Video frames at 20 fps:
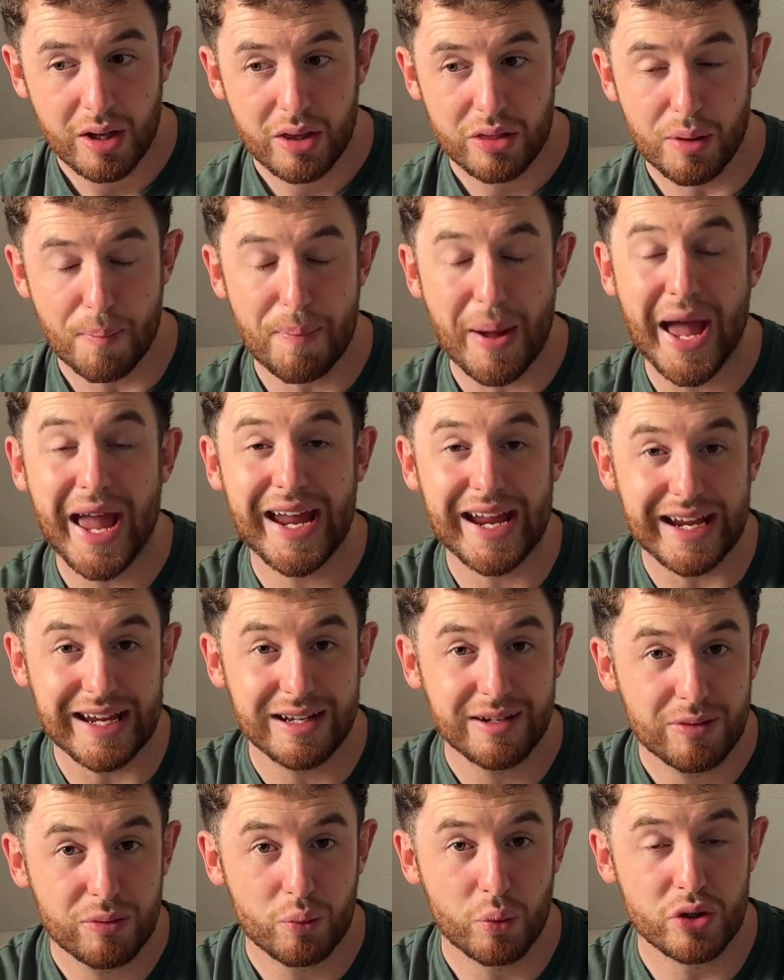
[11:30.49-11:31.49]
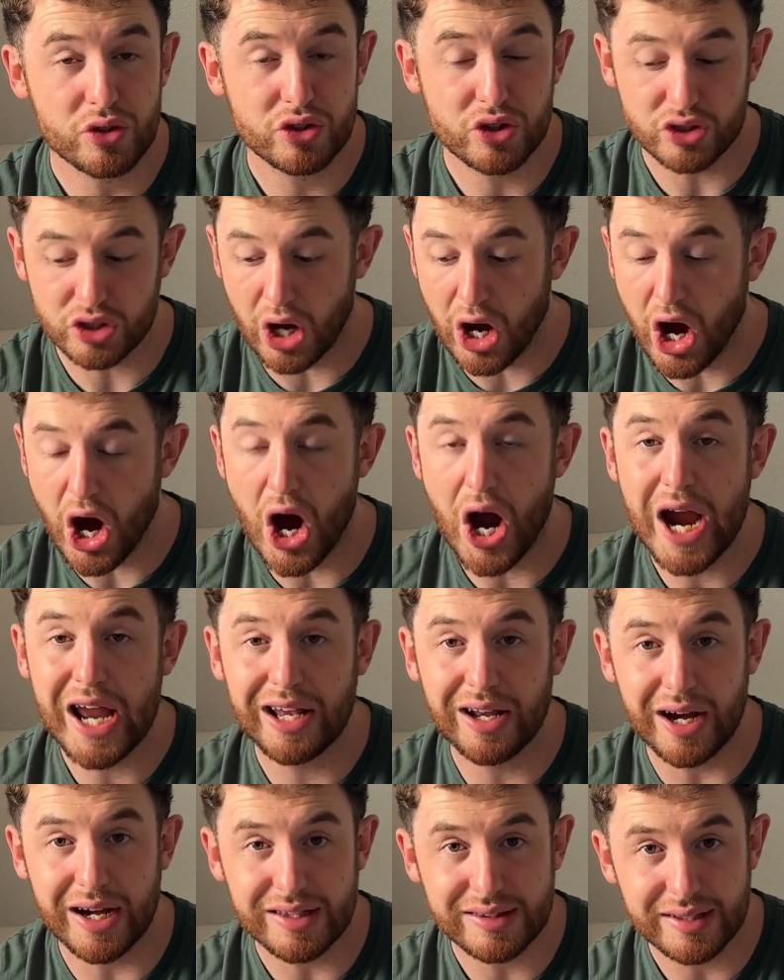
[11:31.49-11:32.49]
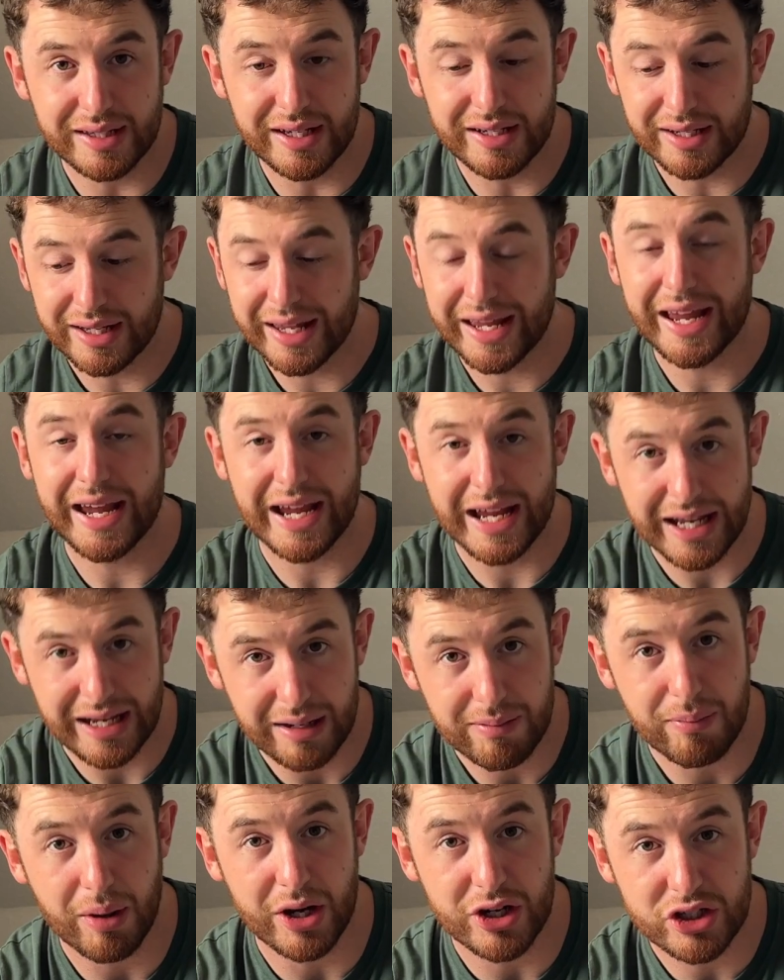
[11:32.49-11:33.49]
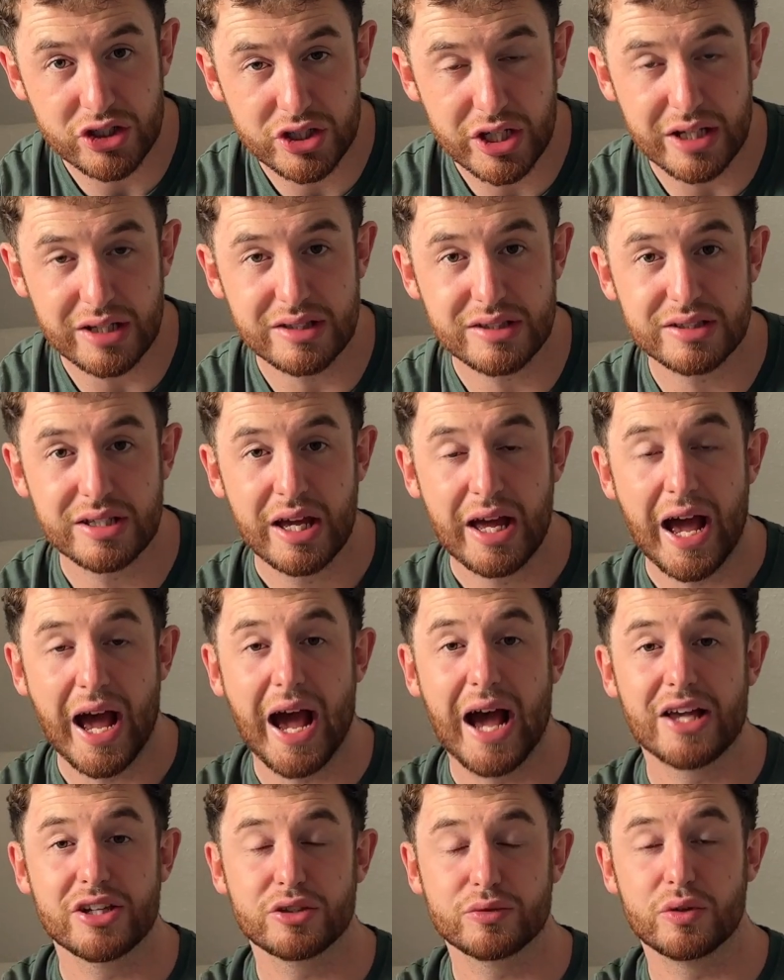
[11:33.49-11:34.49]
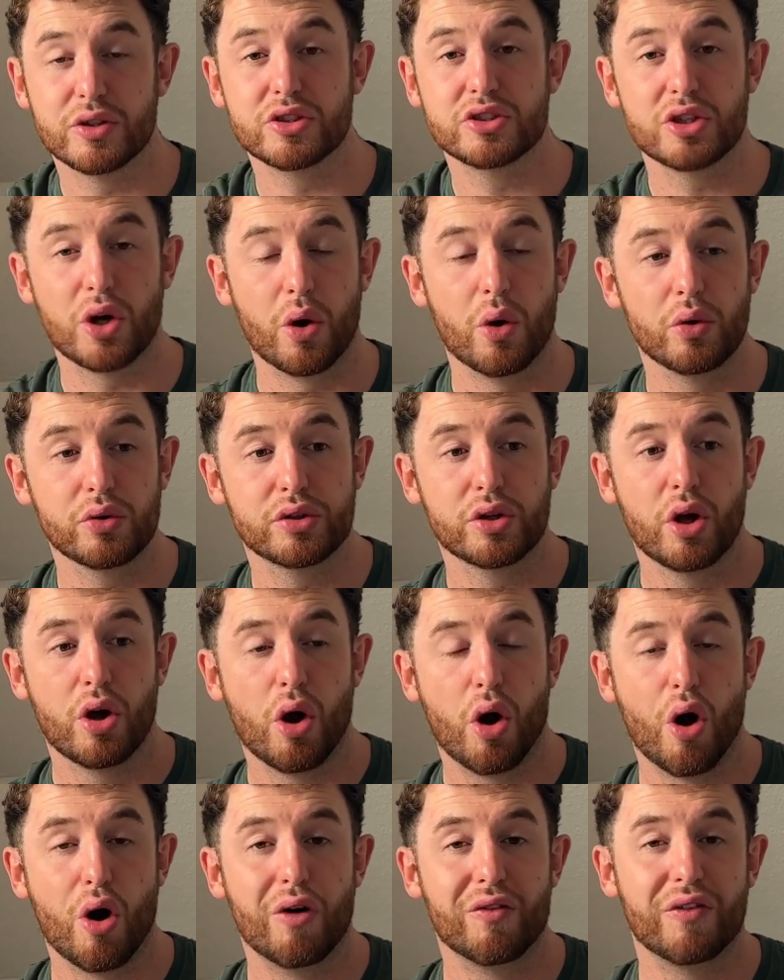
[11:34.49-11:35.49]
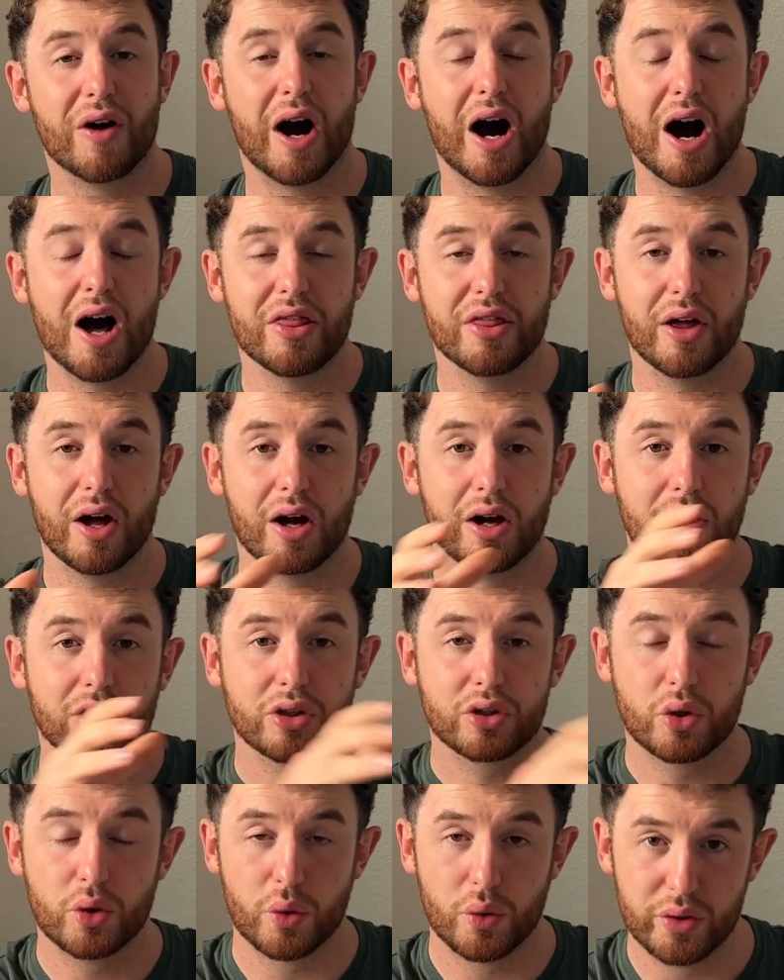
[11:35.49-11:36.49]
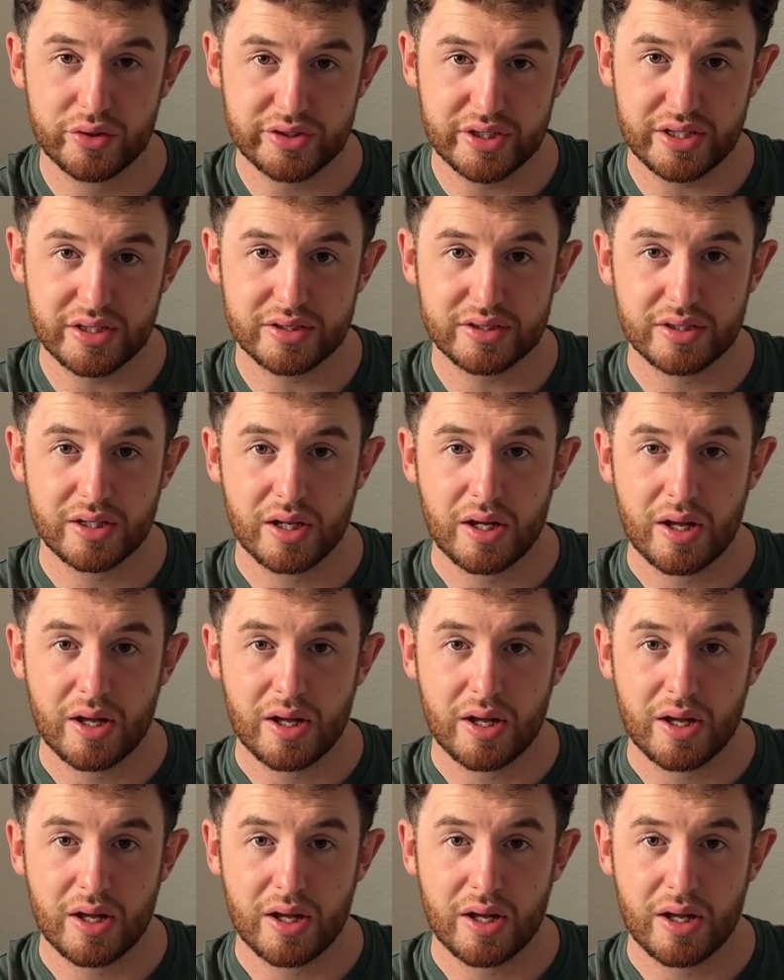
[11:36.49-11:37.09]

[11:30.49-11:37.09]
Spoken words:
The pain was just highlighted in my shins as a result of other causes.